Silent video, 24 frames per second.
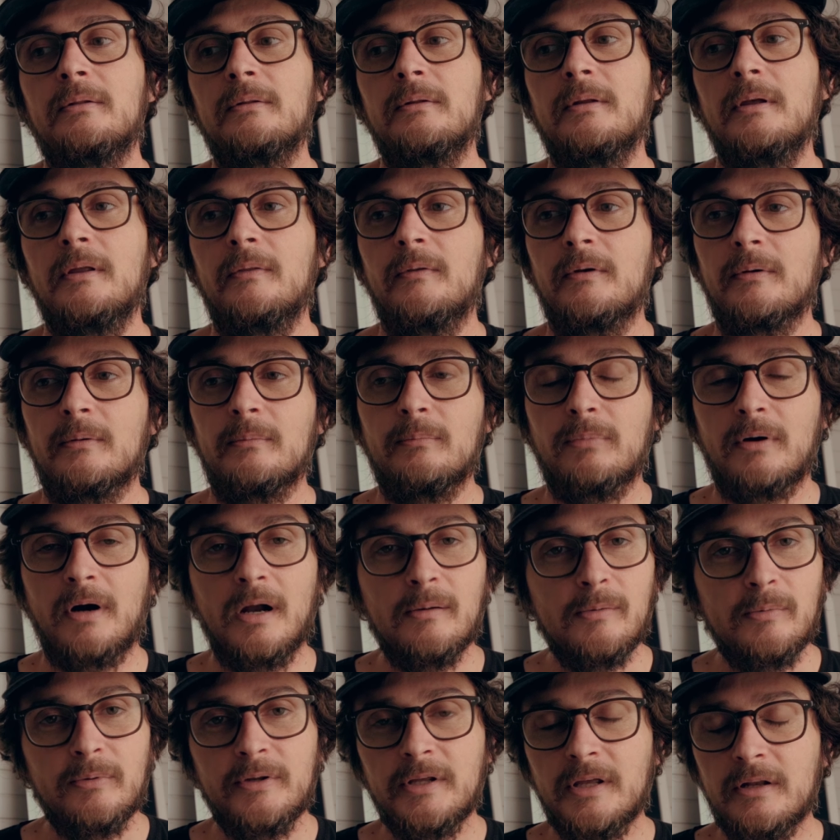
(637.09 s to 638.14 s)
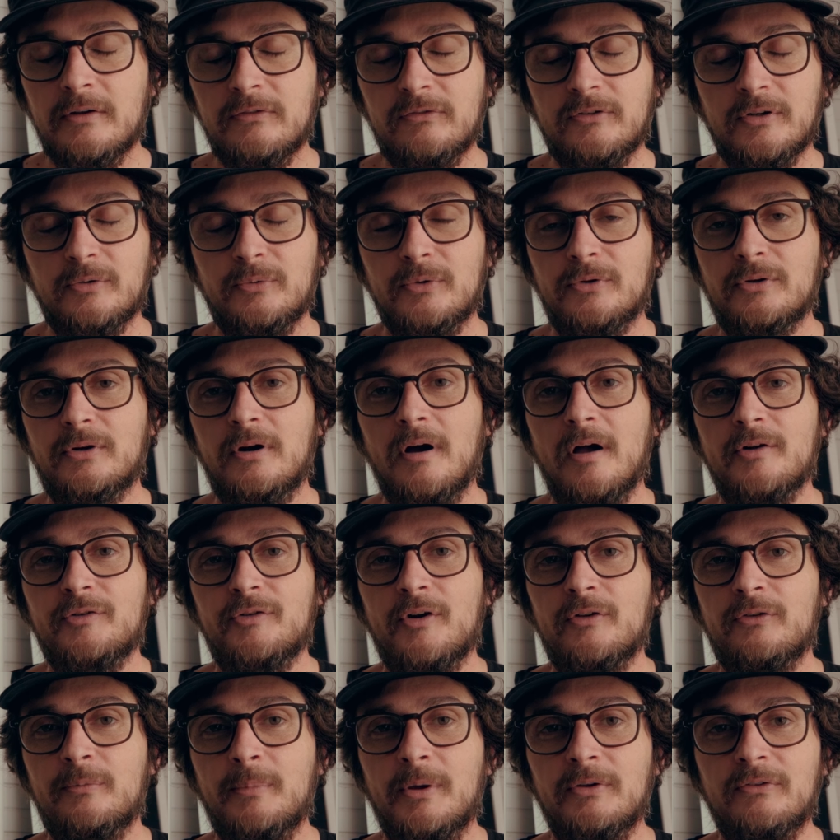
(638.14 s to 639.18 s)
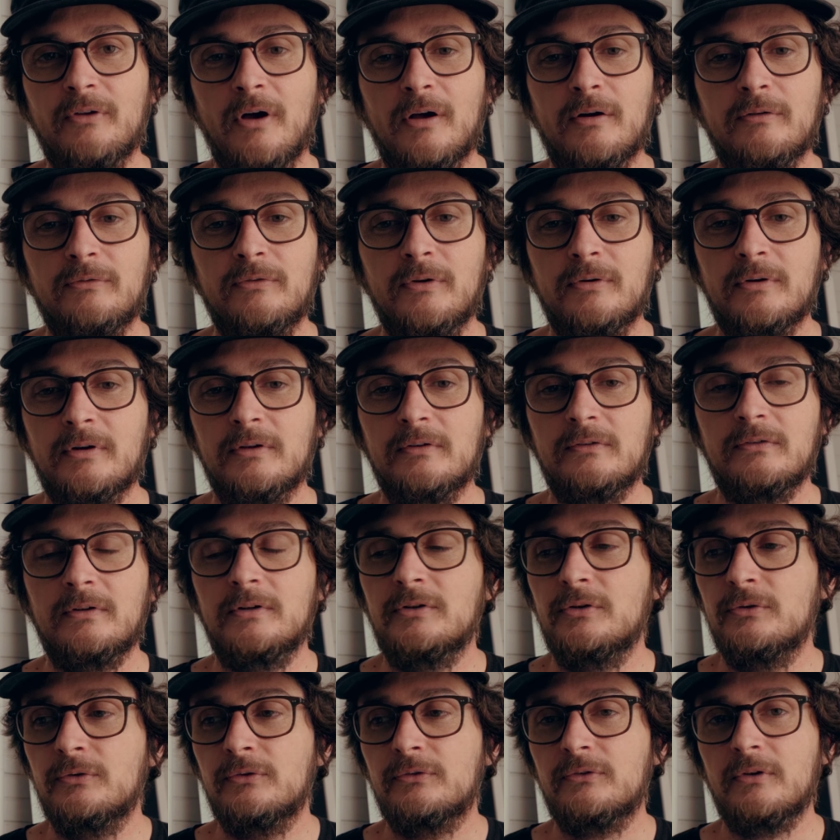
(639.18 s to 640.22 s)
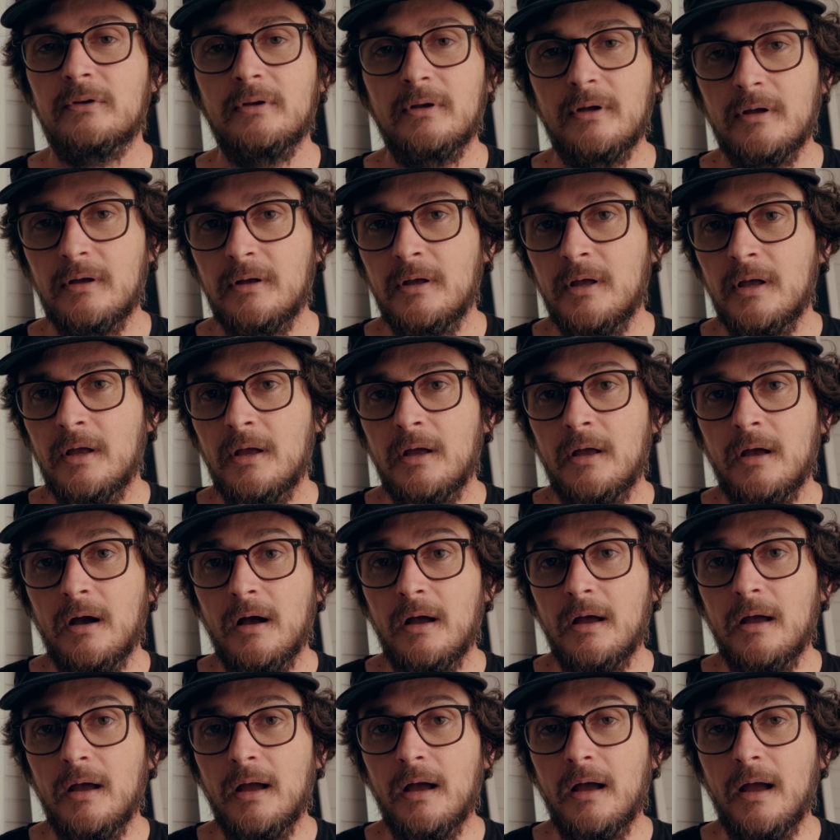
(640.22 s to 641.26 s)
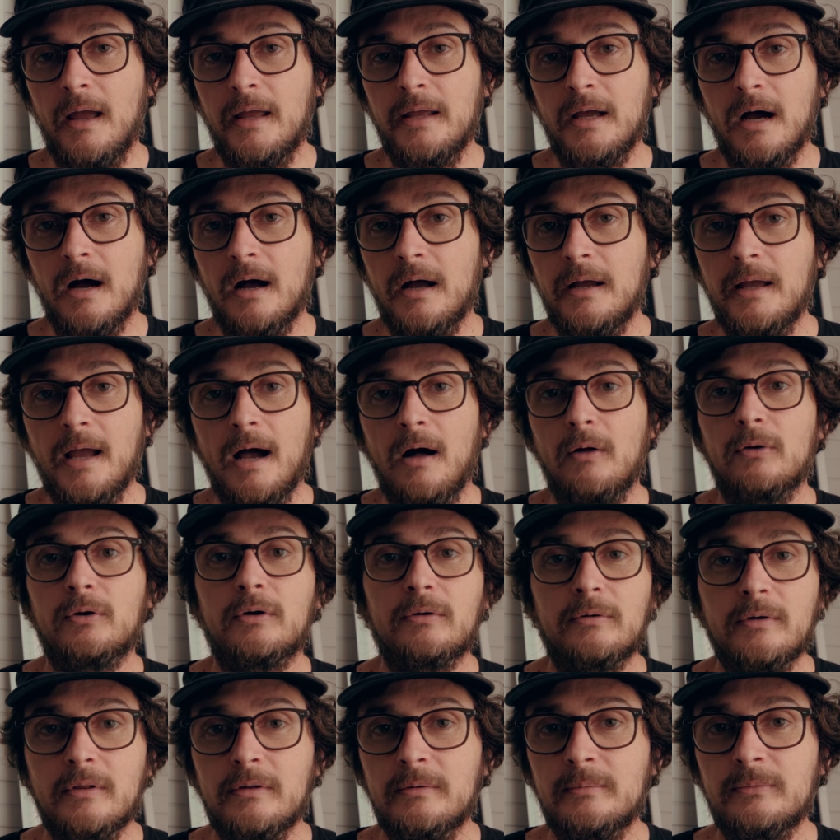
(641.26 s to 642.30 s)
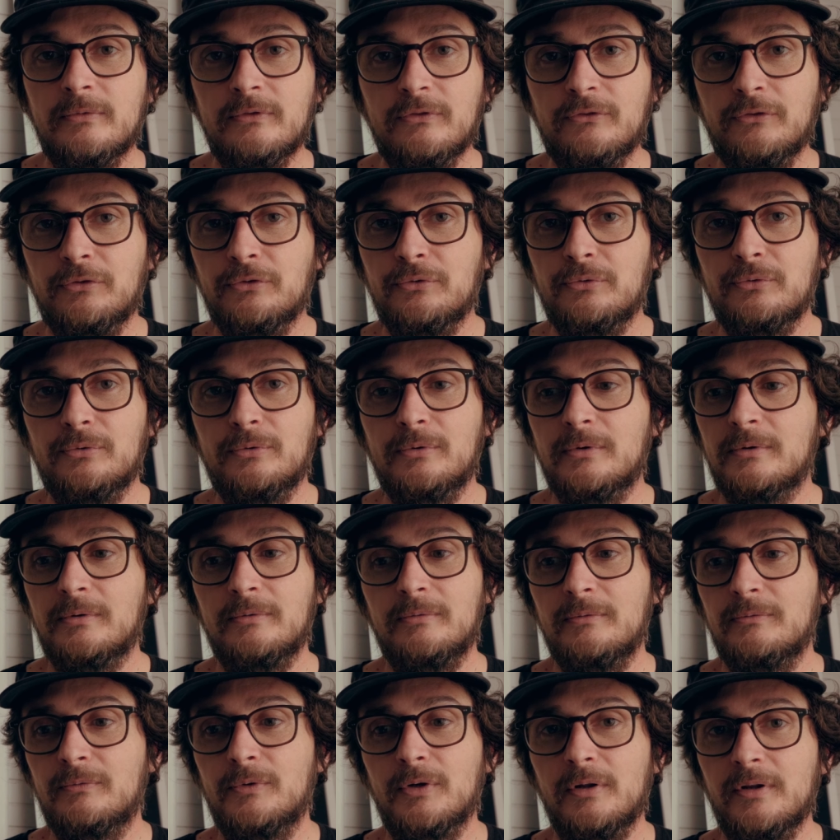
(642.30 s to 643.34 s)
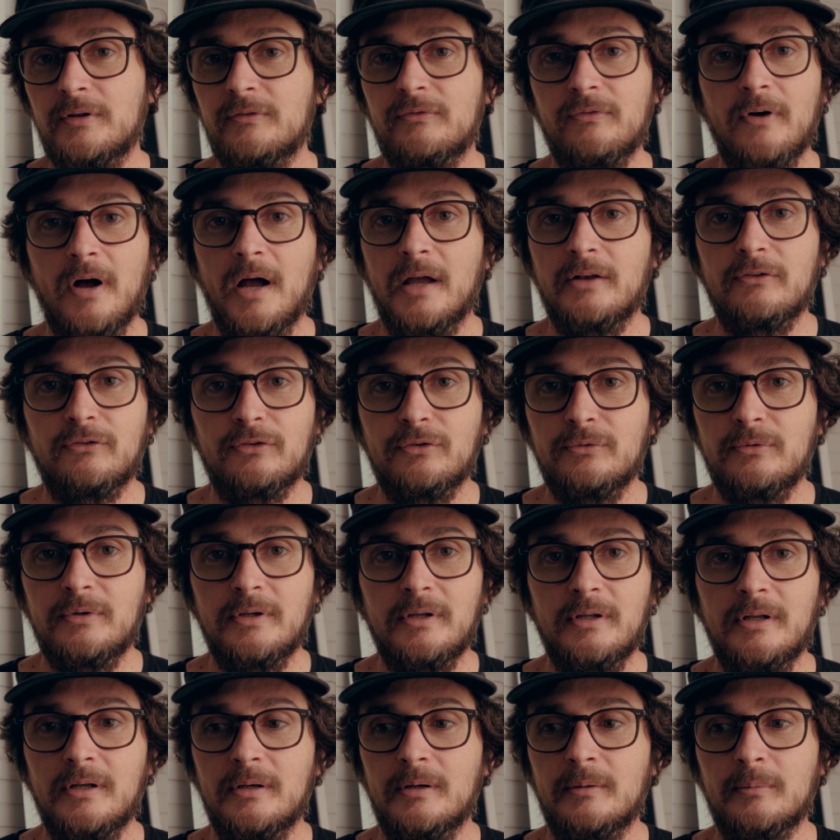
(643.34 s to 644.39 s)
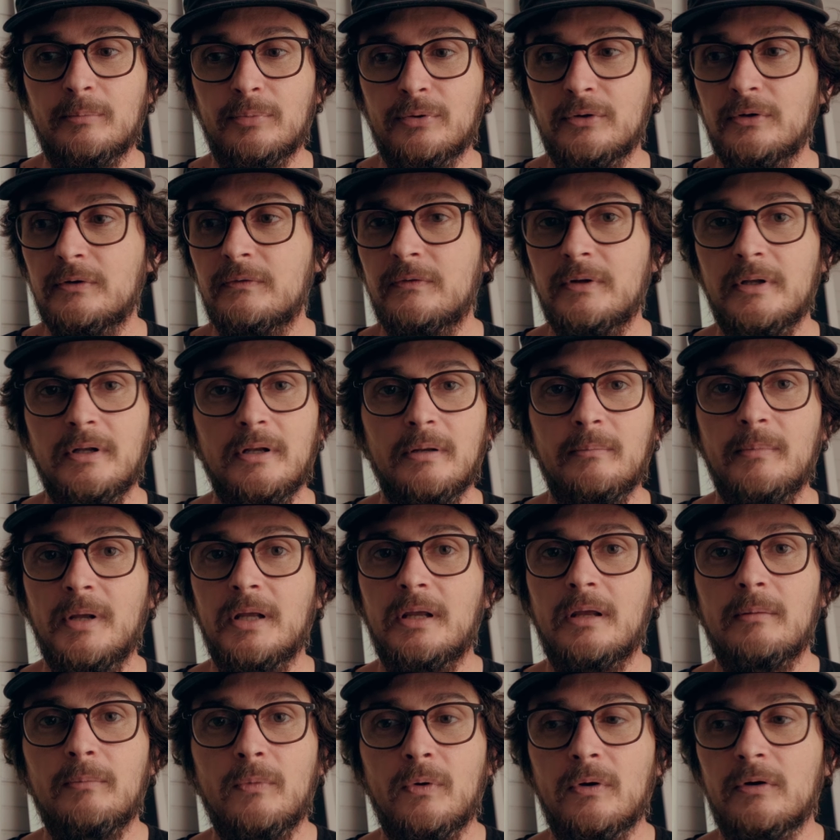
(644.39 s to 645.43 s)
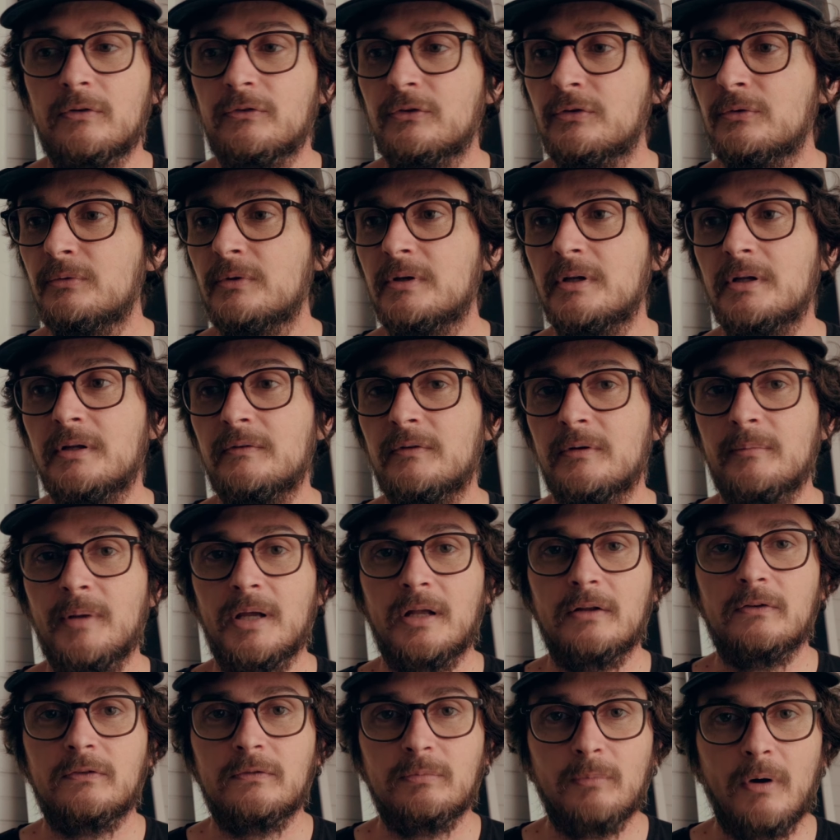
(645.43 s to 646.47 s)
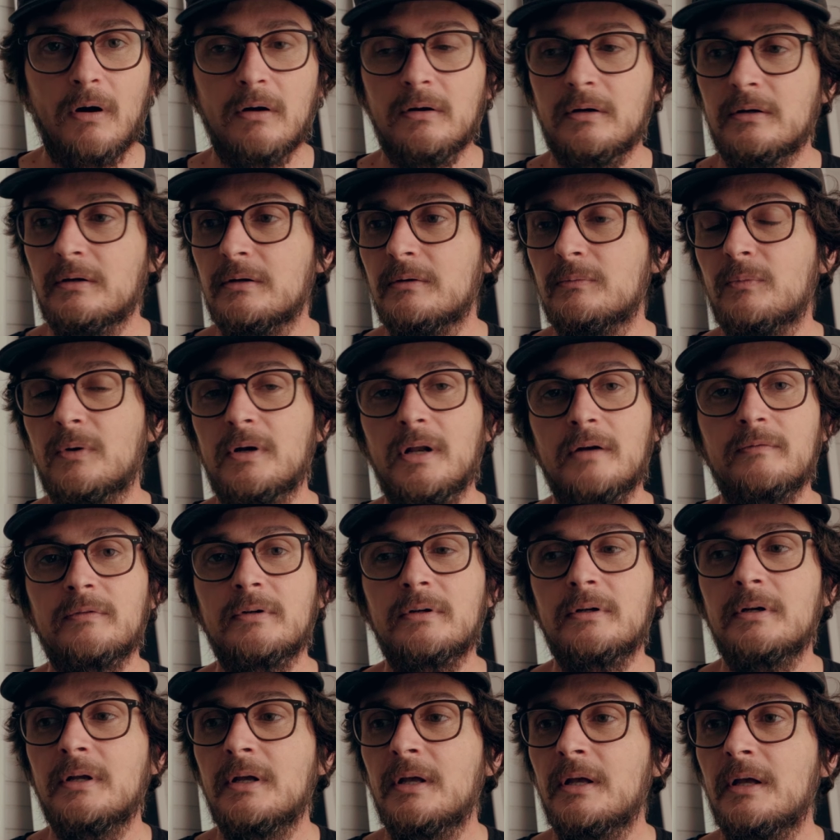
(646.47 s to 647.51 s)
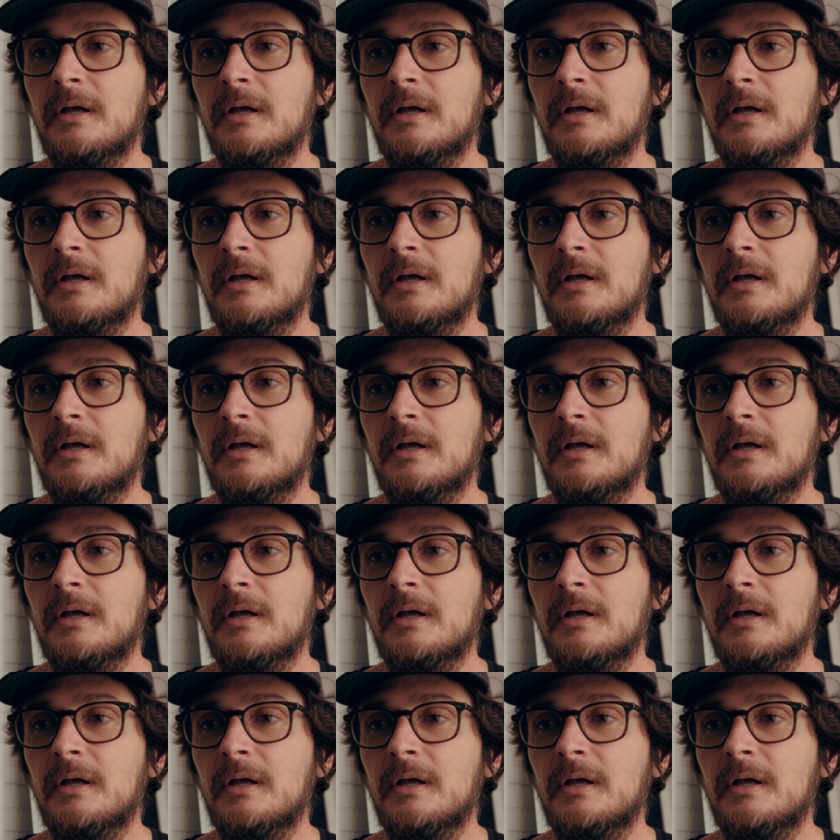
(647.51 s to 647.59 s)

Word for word: and they're probably going to stick with their contrast-based autofocus and used AI algorithms to really fine tune it and improve it and make it more intuitive and make it smarter, whatever.